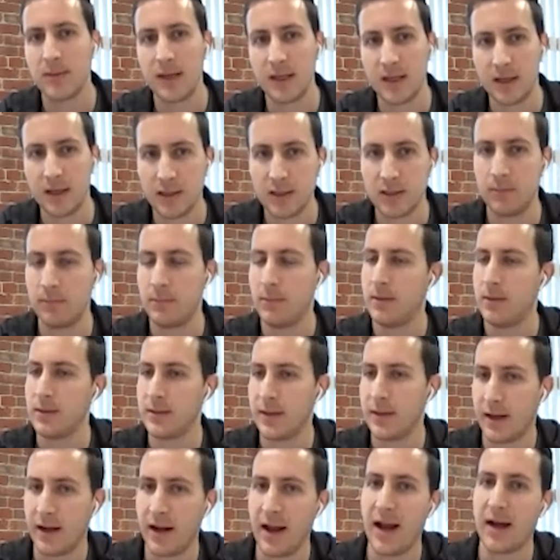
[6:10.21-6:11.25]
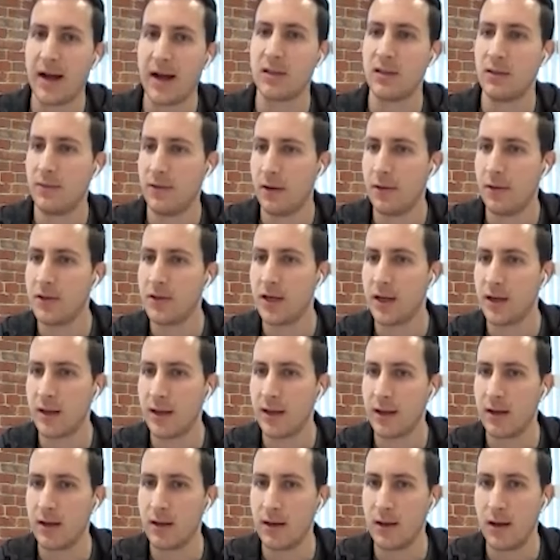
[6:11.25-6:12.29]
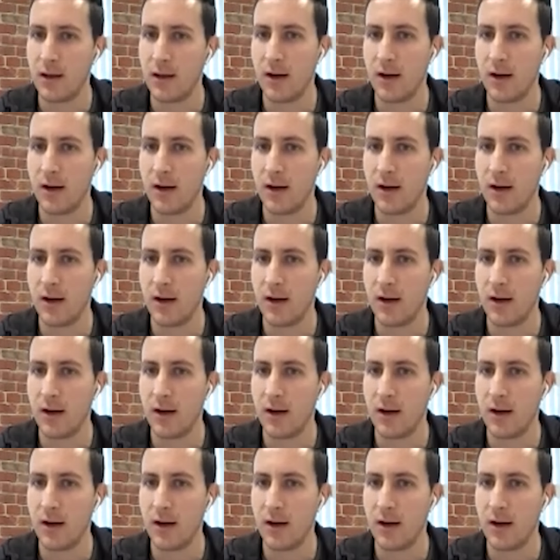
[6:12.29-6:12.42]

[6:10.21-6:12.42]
mechanism is like an active health checking.